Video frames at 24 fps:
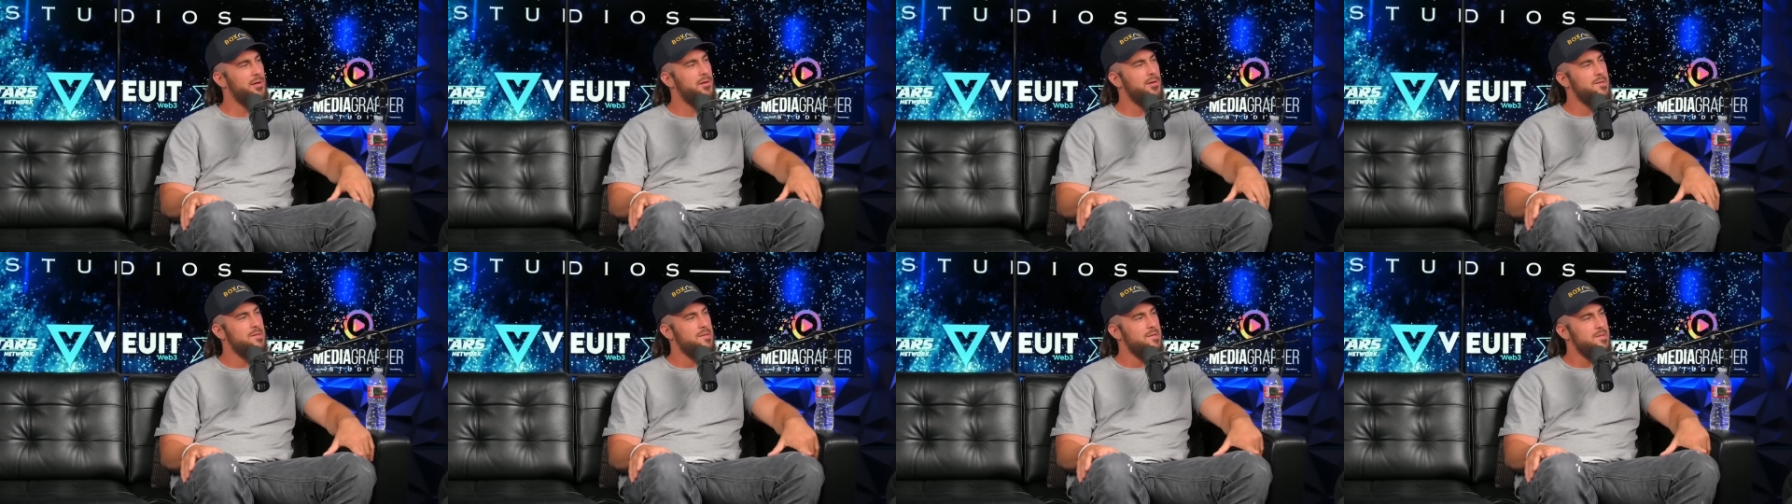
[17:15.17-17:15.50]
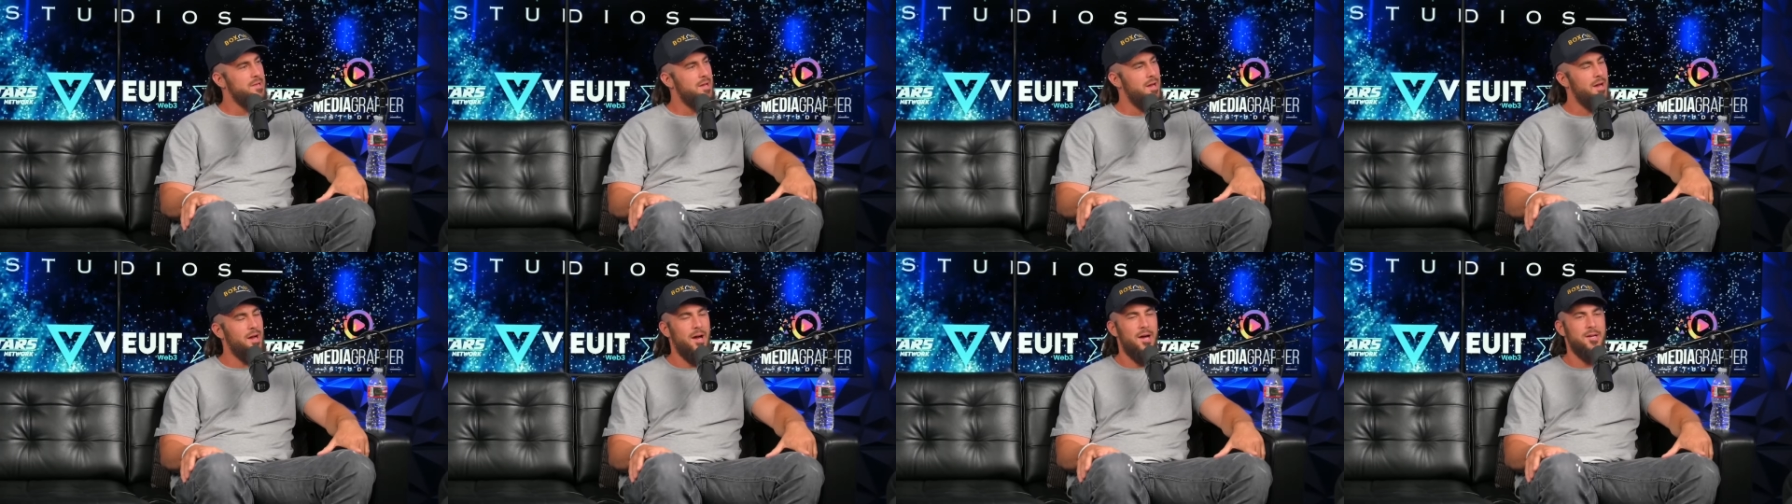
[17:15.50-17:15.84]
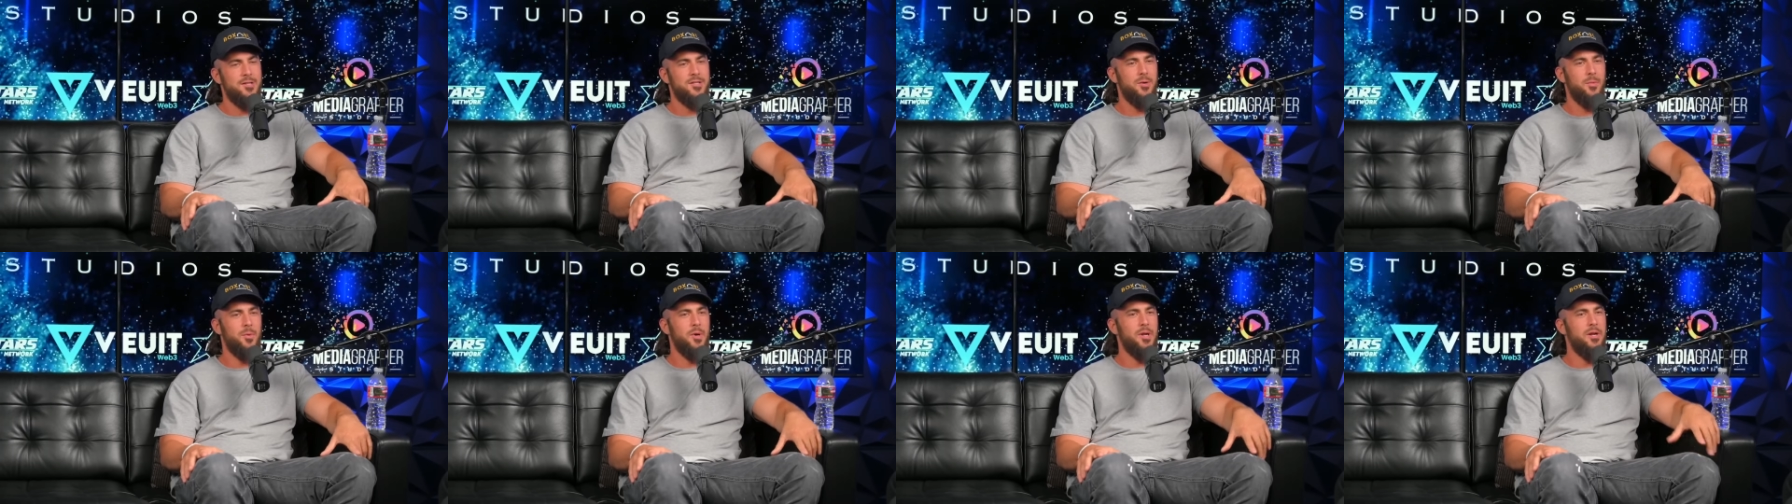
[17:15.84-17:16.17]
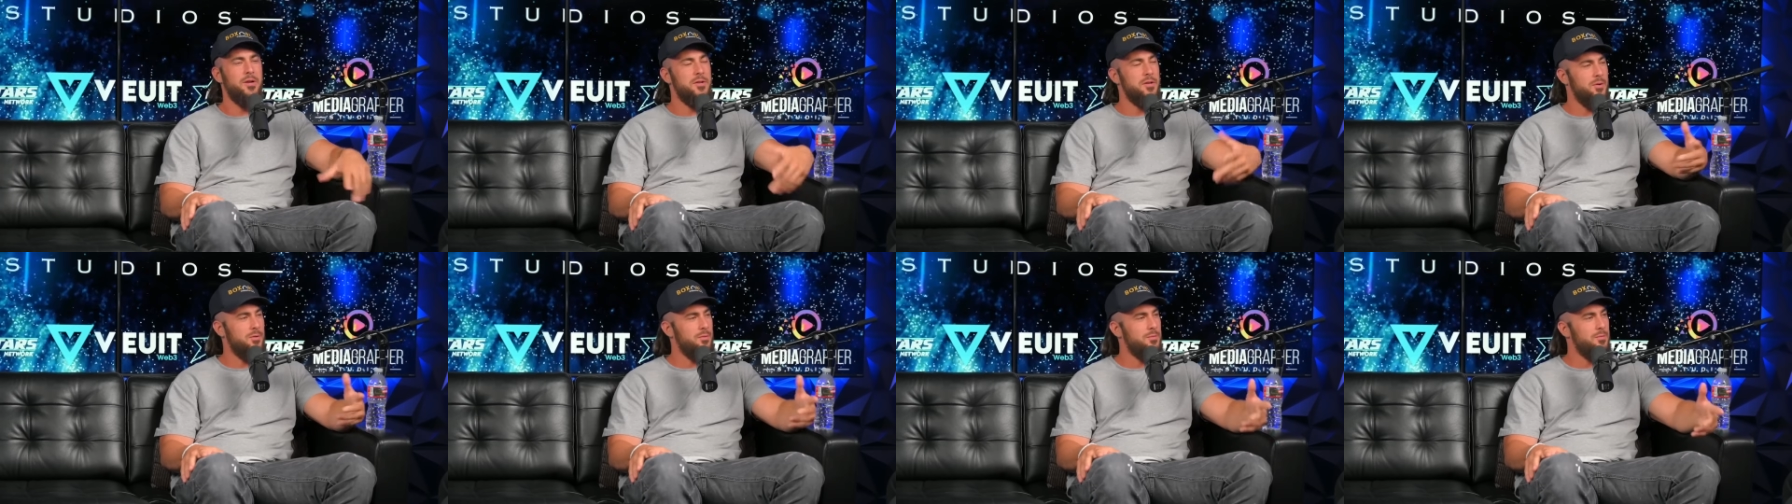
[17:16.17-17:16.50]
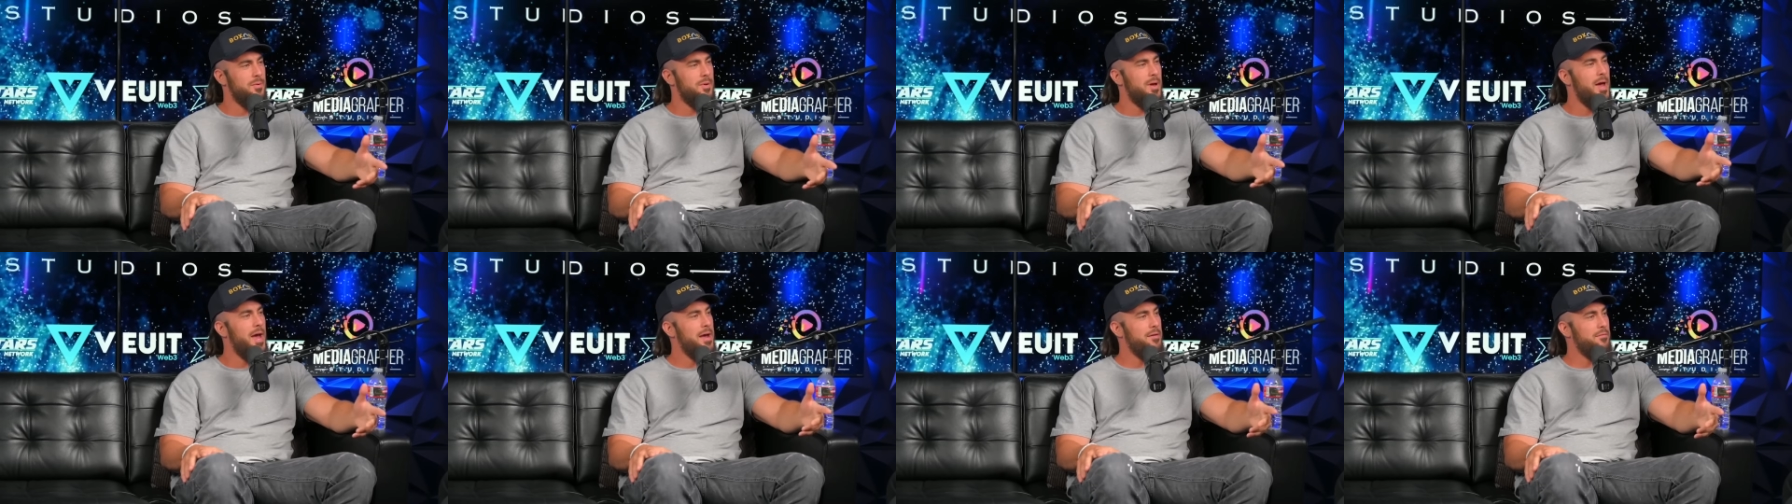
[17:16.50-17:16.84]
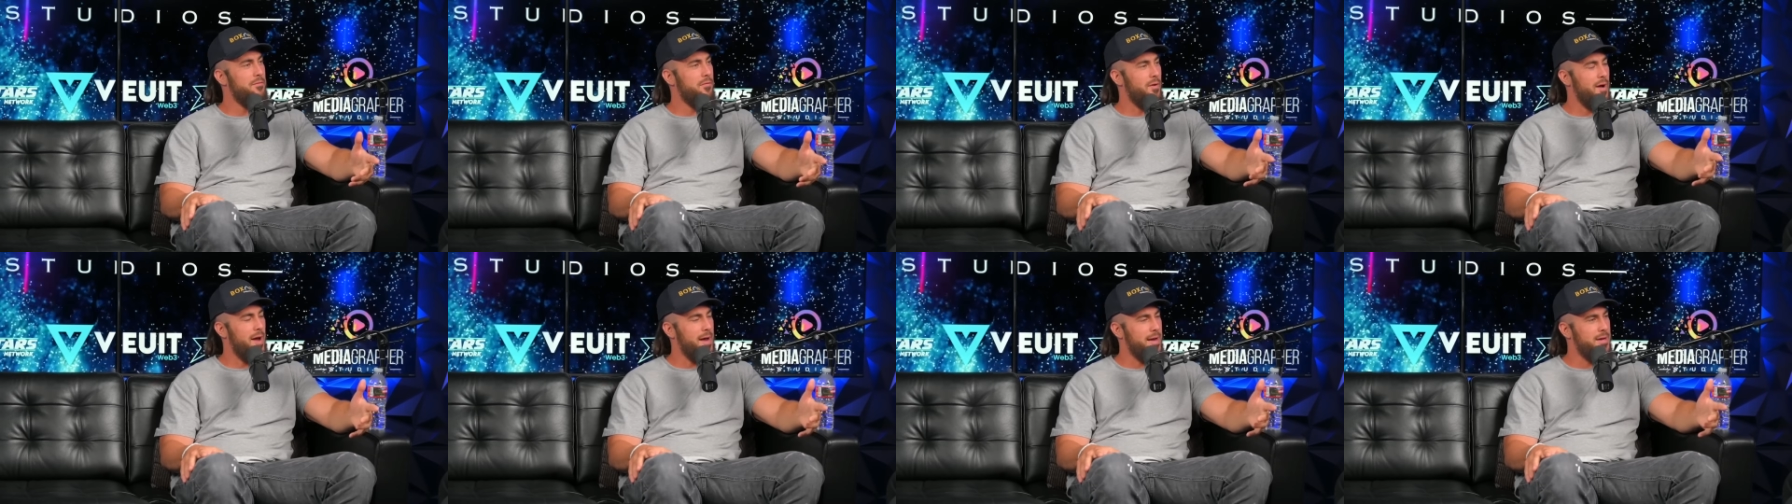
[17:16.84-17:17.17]
Oh, he's a pig. Uh, so we're gonna do Hey
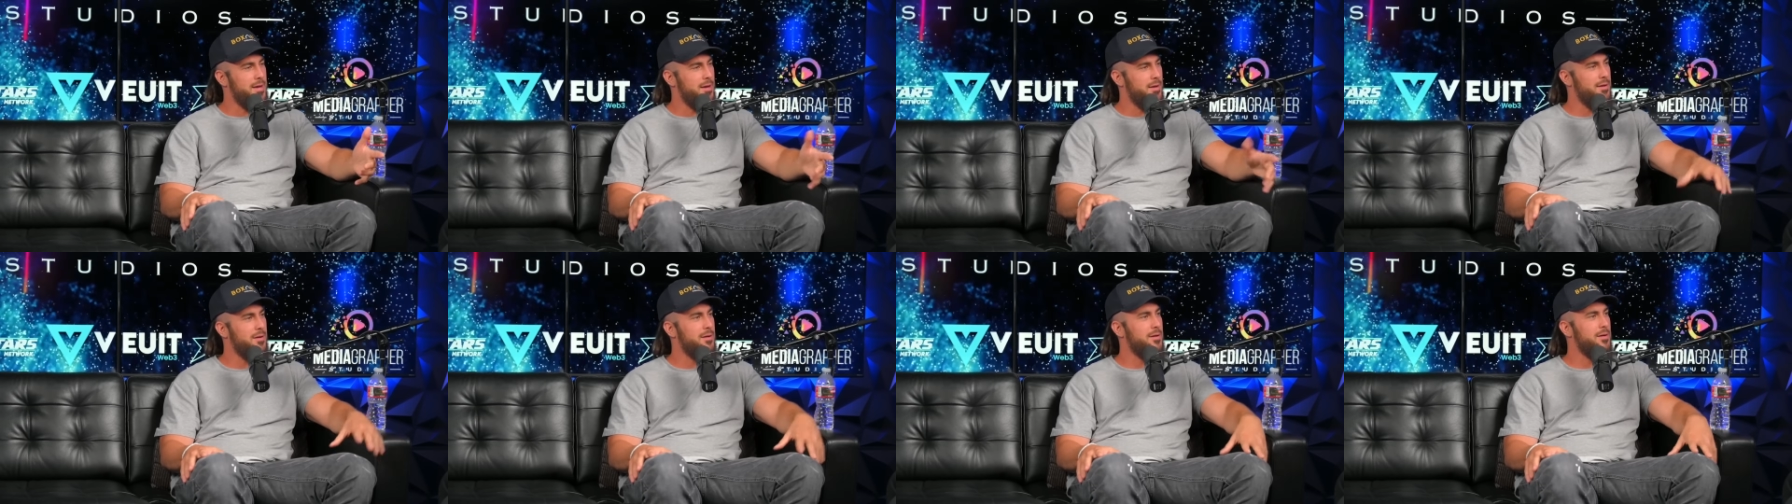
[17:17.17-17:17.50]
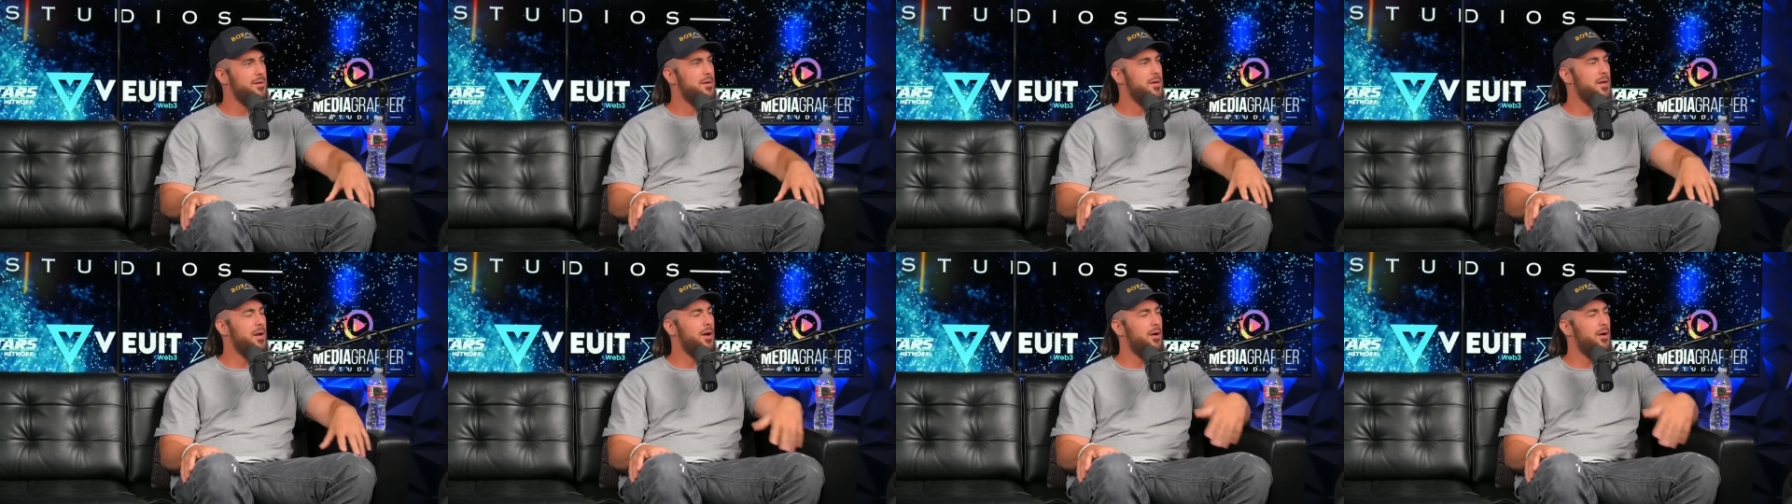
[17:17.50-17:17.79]
Frank. Mm-hmm.